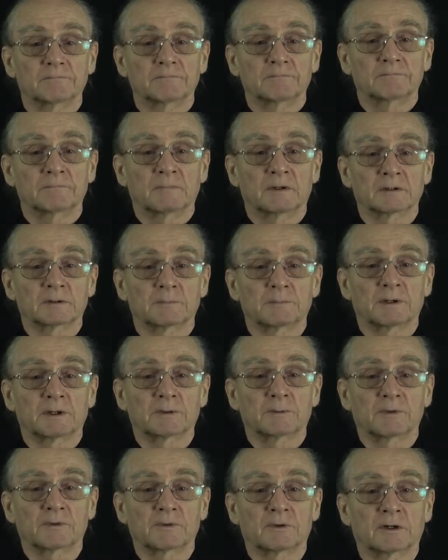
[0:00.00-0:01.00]

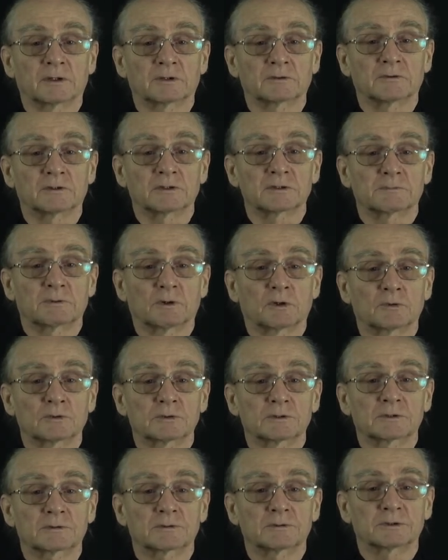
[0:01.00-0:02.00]
multiplied with r
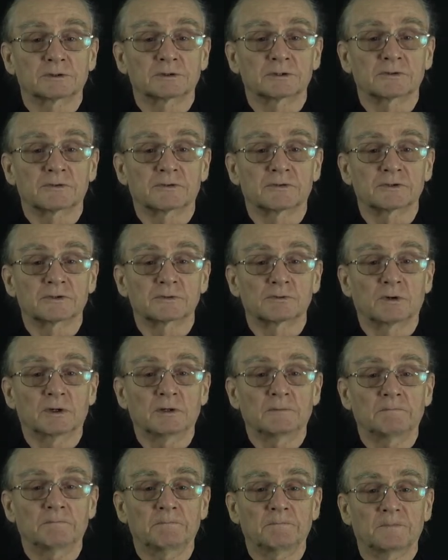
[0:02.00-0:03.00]
transposed, which is this
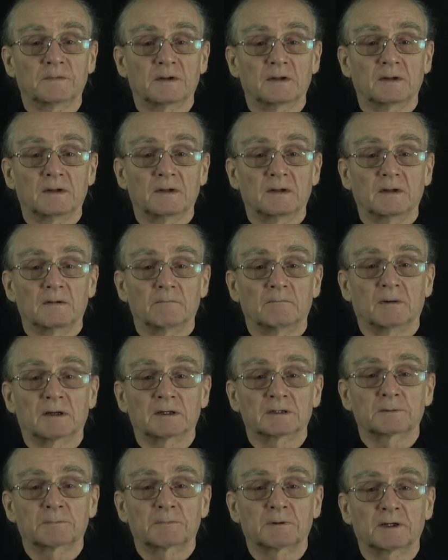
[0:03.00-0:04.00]
one,
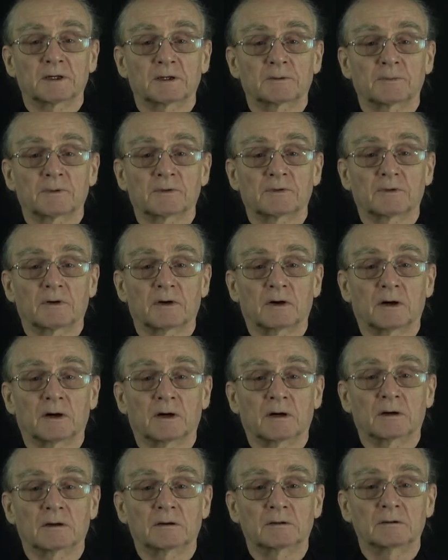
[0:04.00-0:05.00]
multiplied with
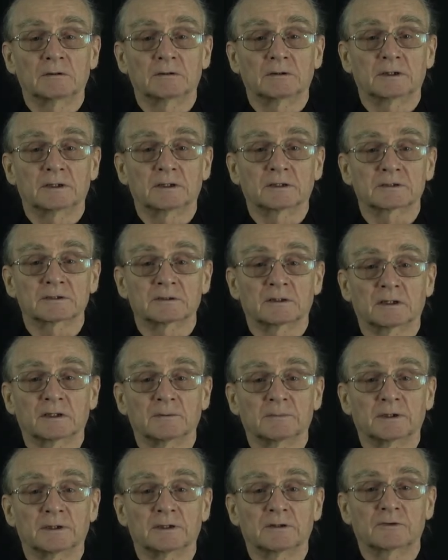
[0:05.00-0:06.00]
r
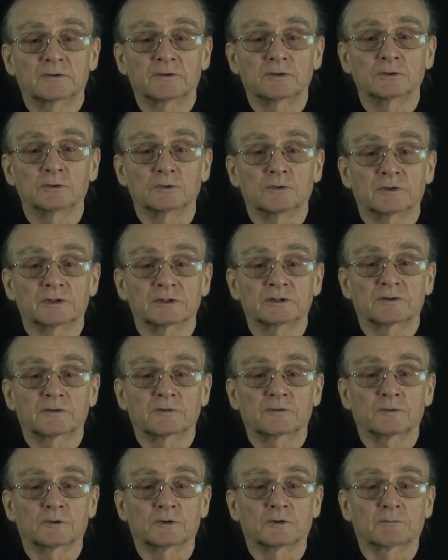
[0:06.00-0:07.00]
xi minus u. That's
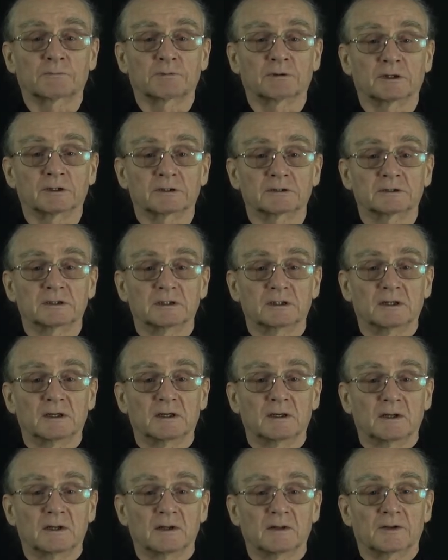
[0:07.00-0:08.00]
the first part.
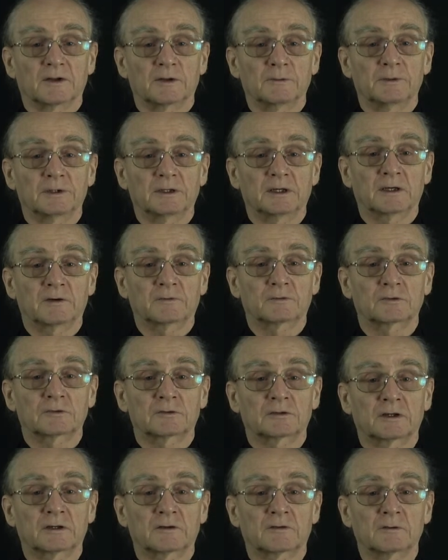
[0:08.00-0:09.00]
Then we have to
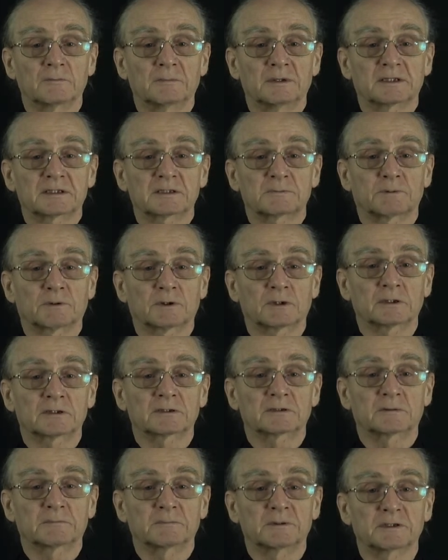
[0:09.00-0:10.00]
take the mixed
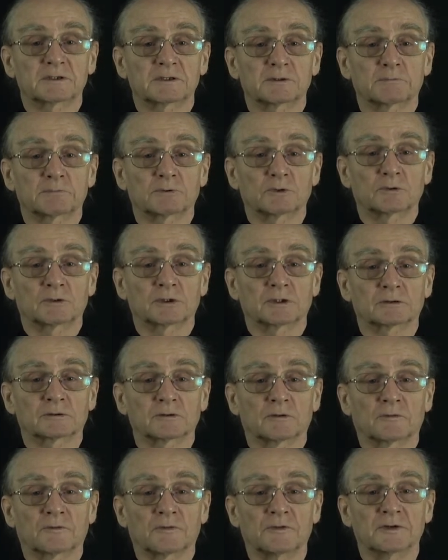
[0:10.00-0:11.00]
parts. That means the product
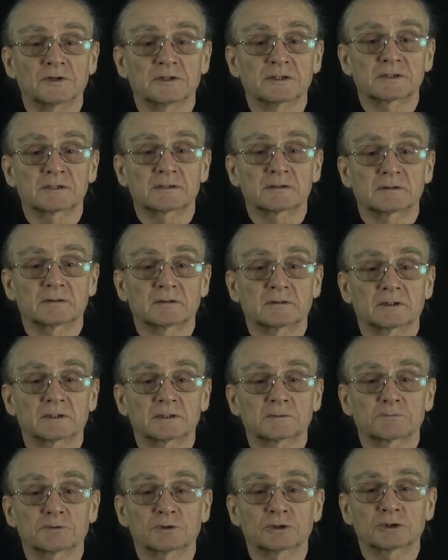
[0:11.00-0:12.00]
of this
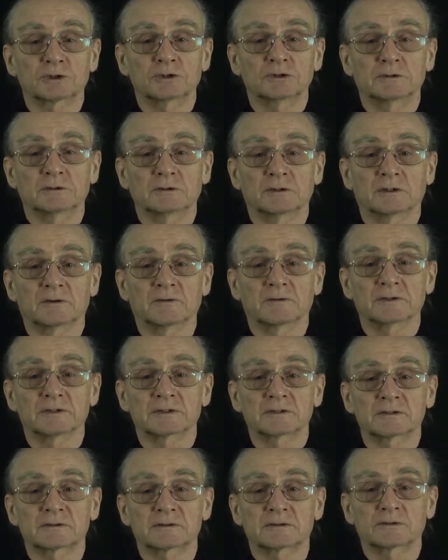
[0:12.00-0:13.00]
expression and
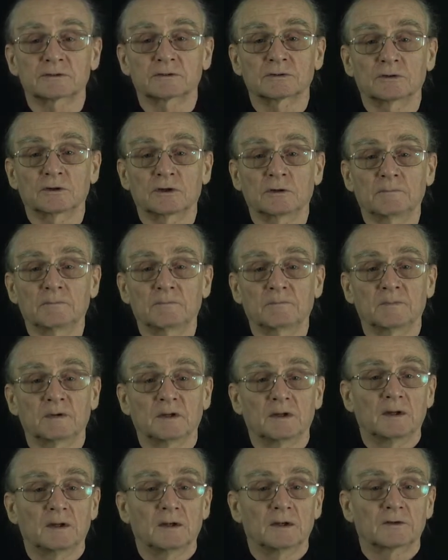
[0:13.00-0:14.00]
this term.
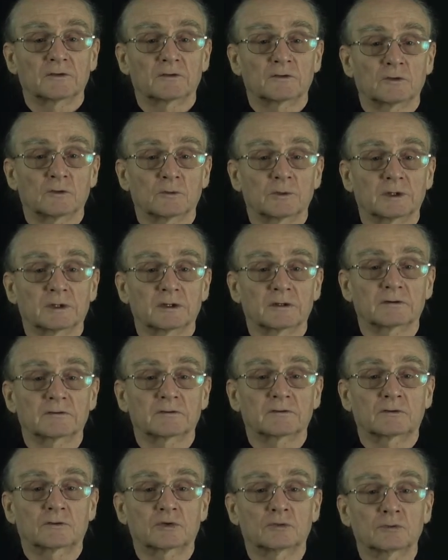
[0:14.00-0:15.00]
So we
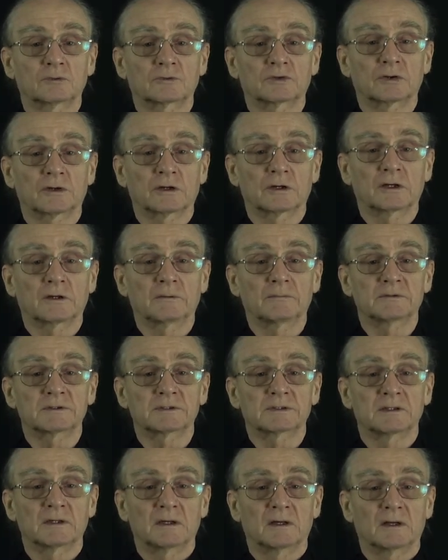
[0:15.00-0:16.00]
get 2
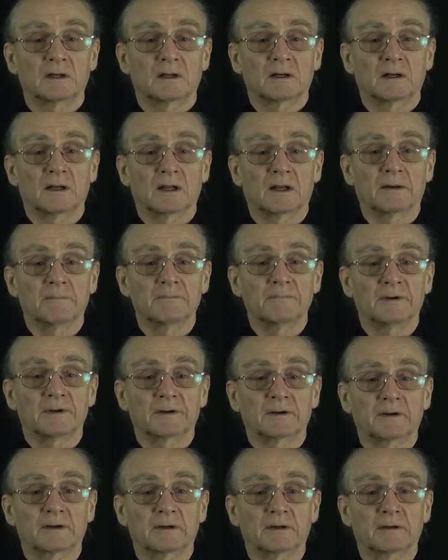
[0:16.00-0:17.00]
times
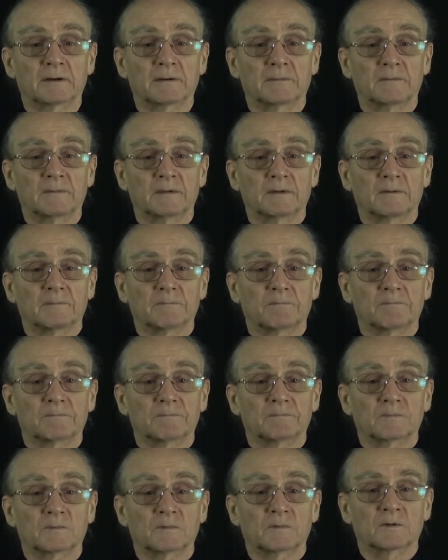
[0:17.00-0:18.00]
lambda.
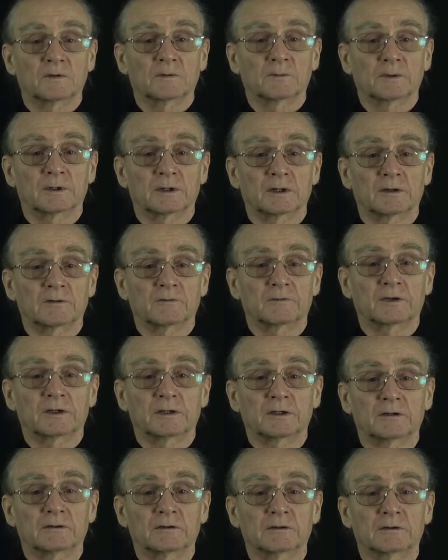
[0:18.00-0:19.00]
Then we have
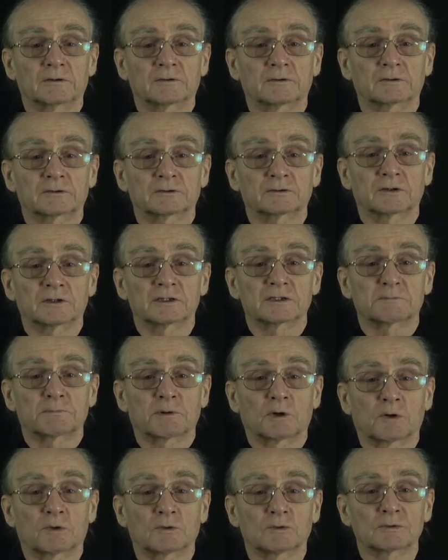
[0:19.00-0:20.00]
here the
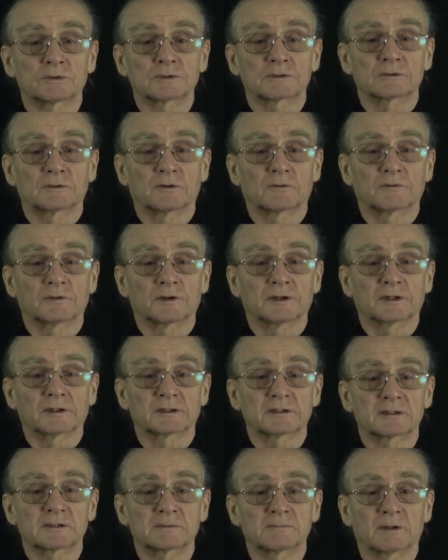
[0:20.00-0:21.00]
transposed of
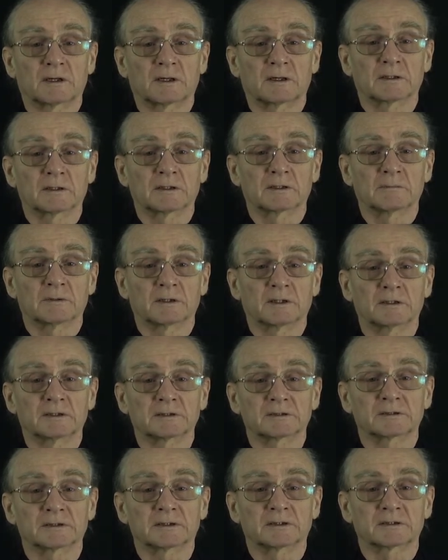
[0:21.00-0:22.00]
xi
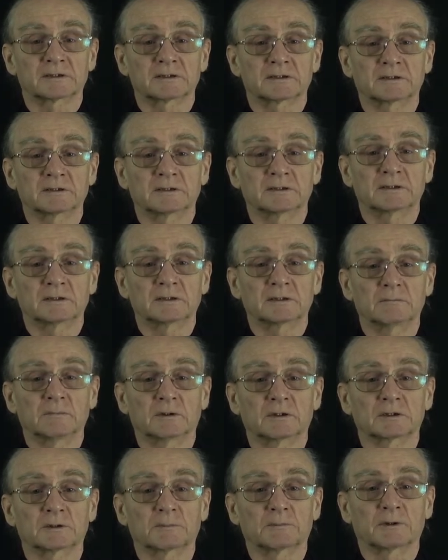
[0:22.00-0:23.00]
minus xc
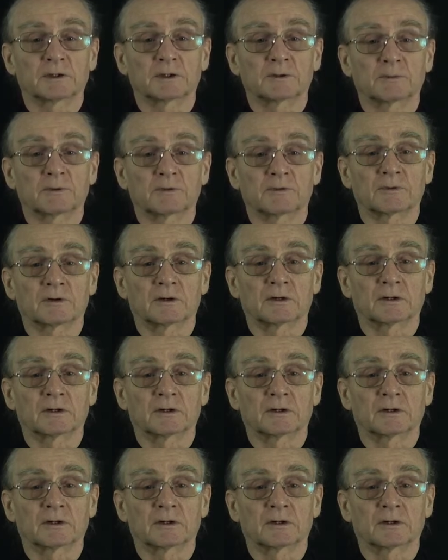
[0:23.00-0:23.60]
multiplied with